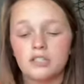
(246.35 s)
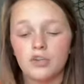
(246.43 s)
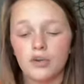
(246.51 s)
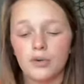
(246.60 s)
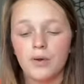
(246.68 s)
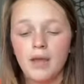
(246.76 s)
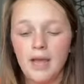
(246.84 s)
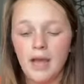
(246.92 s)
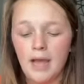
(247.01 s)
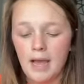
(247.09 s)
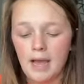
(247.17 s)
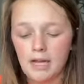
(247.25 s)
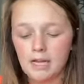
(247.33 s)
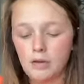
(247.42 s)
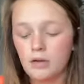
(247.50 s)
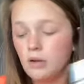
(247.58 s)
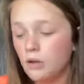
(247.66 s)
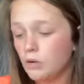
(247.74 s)
So
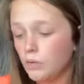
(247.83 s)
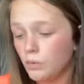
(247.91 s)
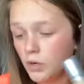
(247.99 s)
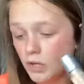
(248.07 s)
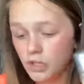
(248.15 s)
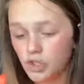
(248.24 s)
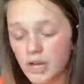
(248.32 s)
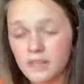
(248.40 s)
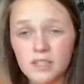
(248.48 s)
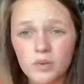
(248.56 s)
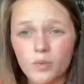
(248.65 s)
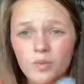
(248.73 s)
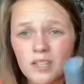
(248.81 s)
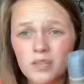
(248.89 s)
I wanted to try this one.